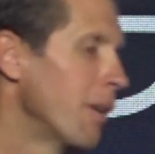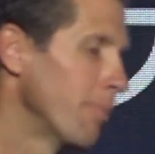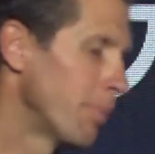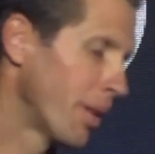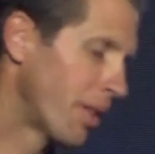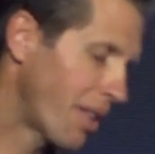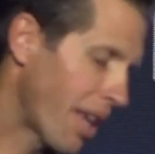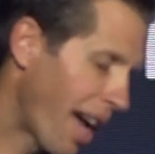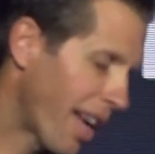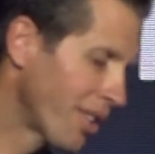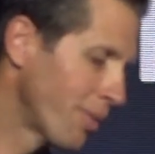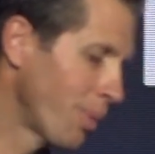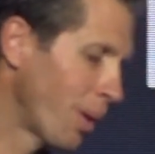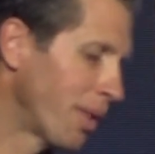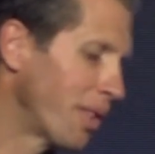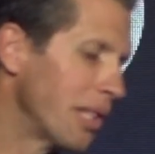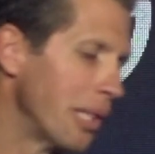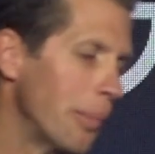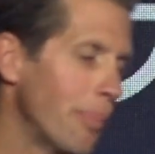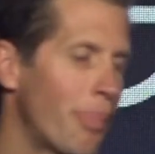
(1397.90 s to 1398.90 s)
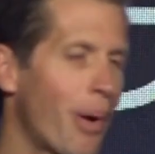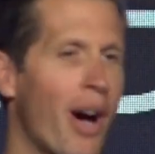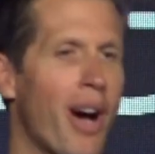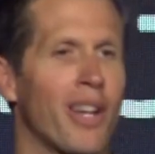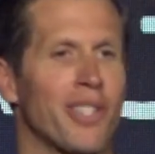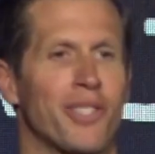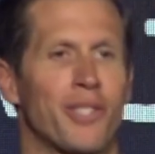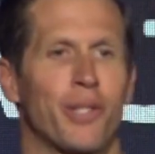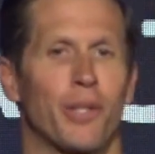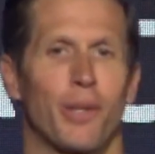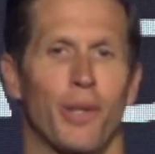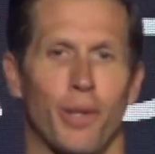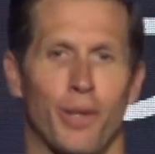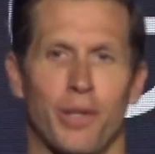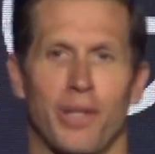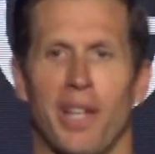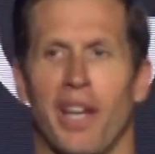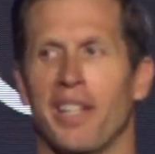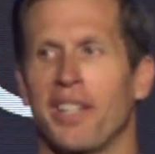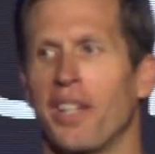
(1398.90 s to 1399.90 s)
But that's what the imposter
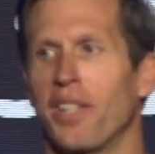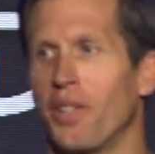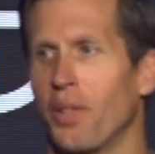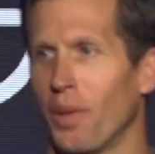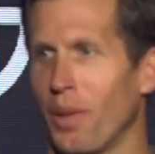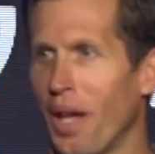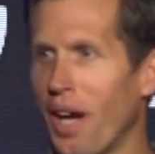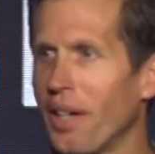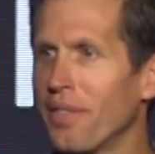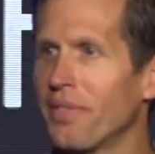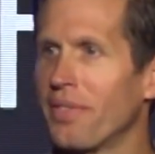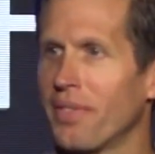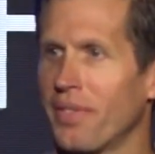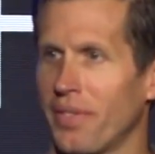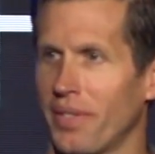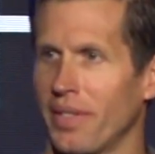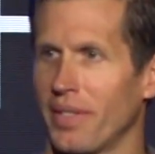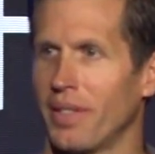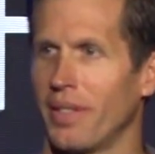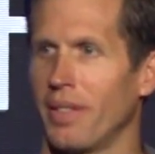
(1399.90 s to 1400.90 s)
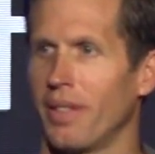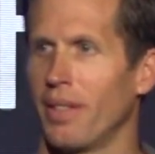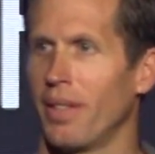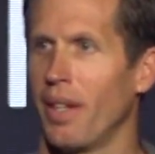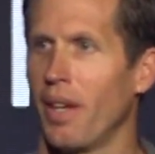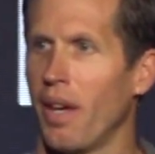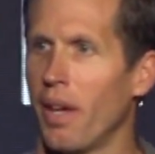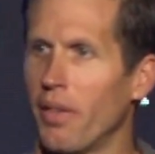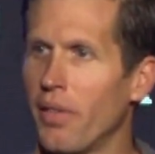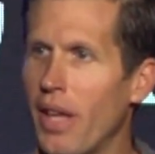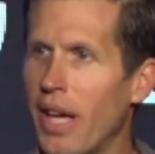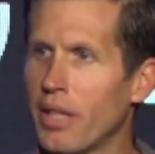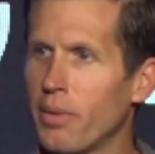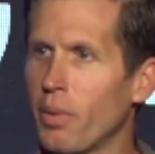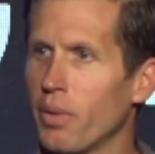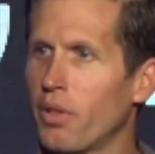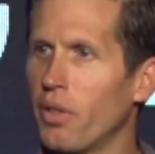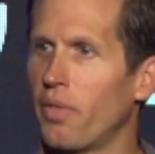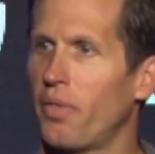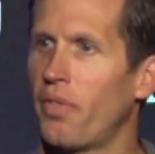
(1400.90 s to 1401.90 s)
looks like in your life. That's
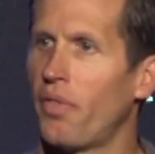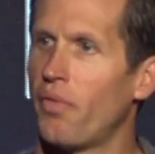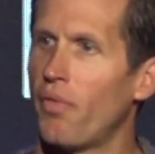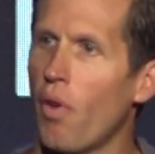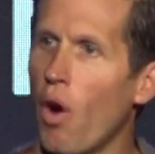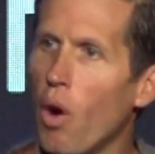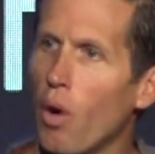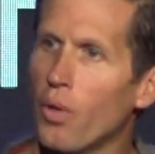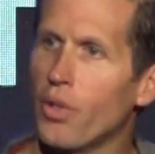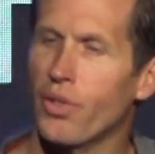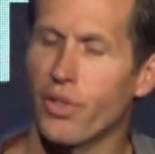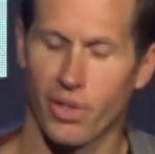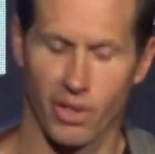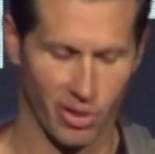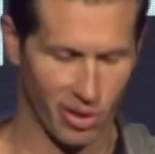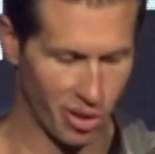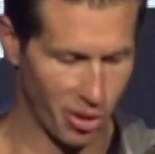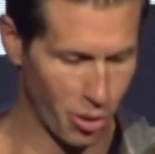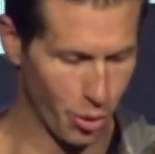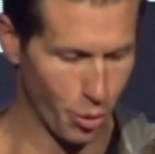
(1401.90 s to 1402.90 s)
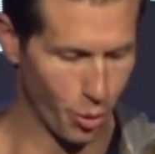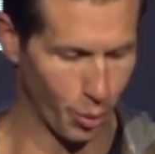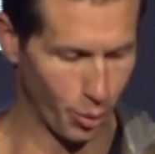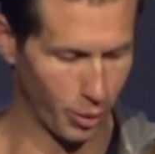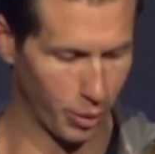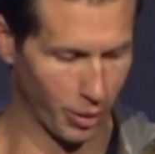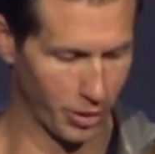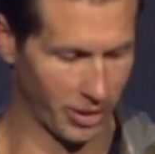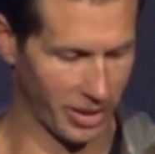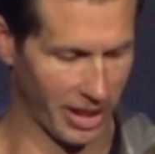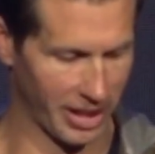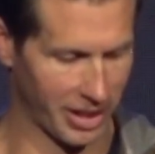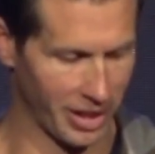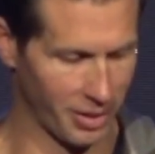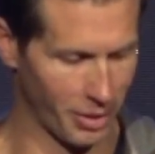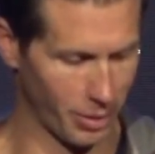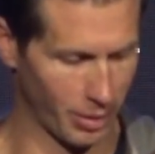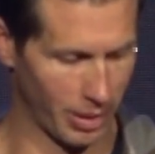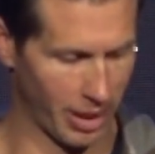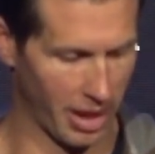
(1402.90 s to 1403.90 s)
what the false you looks like
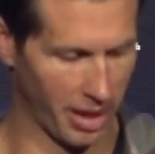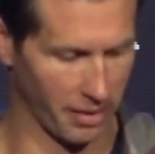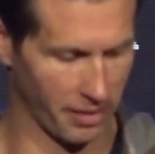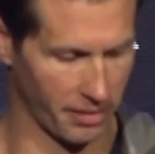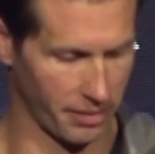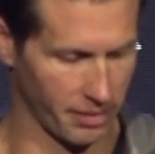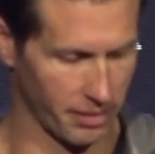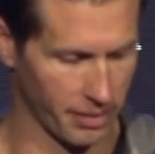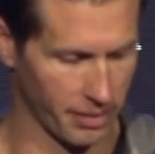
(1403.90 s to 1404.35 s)
in your life.